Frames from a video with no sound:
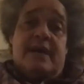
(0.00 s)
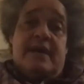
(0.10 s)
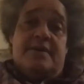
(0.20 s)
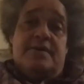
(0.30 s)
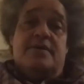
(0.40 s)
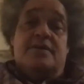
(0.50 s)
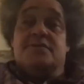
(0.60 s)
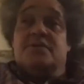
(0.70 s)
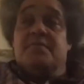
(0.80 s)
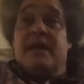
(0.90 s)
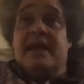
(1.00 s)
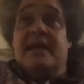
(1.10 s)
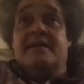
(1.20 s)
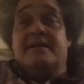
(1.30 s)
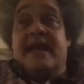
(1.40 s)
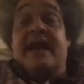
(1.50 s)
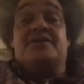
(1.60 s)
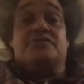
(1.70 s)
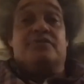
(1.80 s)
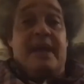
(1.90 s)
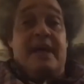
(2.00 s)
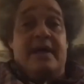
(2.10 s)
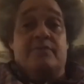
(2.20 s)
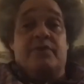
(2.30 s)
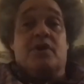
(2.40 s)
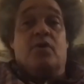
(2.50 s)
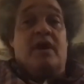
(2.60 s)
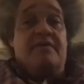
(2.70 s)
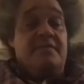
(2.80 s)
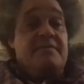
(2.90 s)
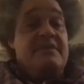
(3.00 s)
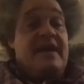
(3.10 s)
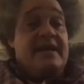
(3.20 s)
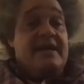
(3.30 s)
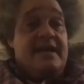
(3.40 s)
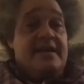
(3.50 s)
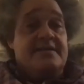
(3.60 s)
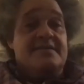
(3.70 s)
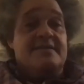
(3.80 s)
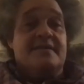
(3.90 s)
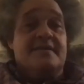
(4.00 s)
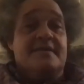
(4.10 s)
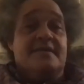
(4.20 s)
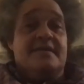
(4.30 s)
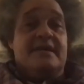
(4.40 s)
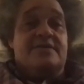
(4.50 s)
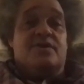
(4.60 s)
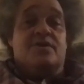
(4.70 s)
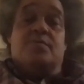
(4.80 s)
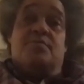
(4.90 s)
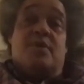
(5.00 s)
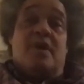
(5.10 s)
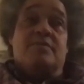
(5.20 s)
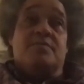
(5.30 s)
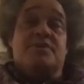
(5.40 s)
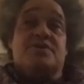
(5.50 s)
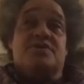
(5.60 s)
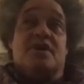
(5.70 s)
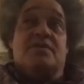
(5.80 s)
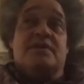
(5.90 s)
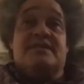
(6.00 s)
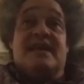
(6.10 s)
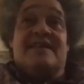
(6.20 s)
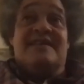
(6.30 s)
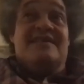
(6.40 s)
The Swedish tradition has always been matriarchal, right? So the extra men would go off and be